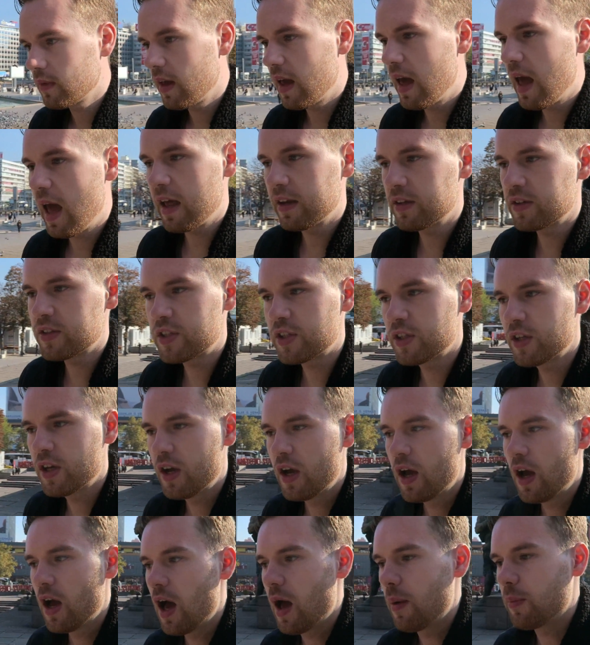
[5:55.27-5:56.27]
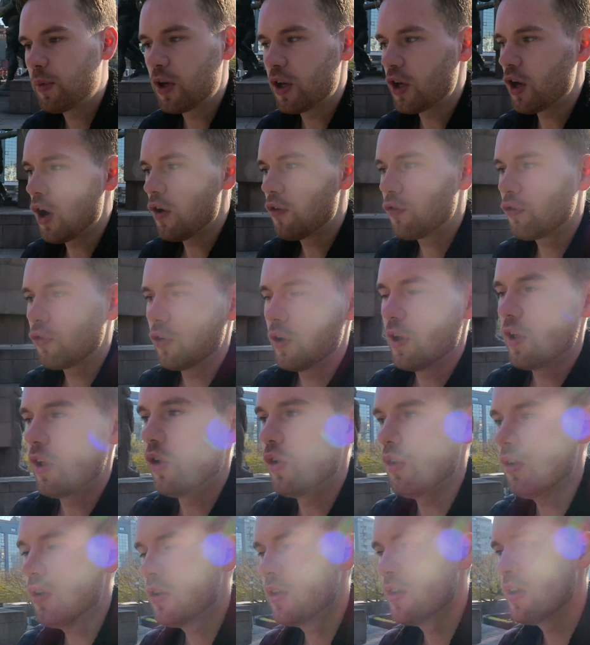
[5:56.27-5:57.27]
And I'm gonna go for a
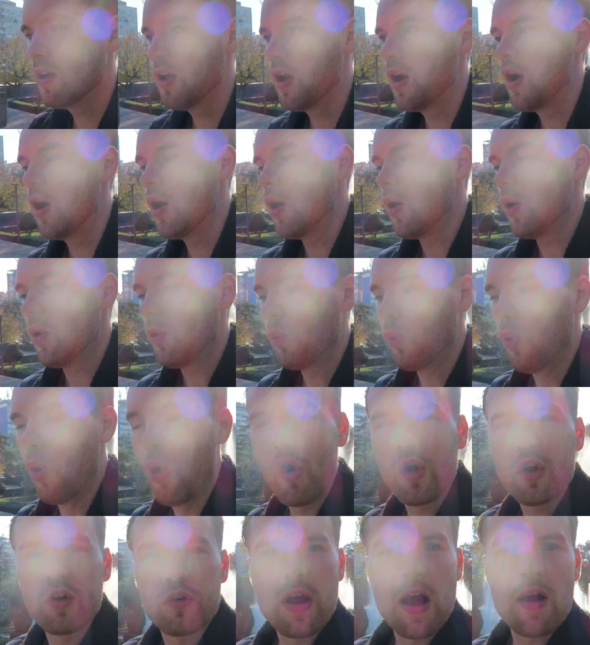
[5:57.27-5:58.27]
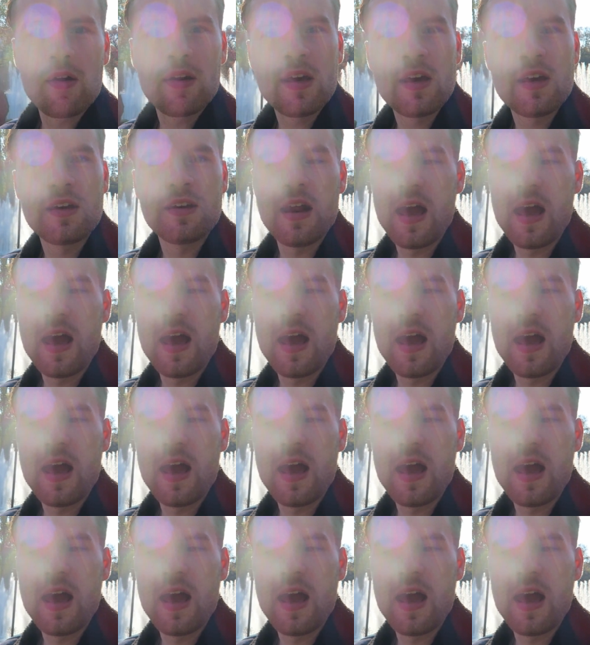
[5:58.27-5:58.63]
little walk around here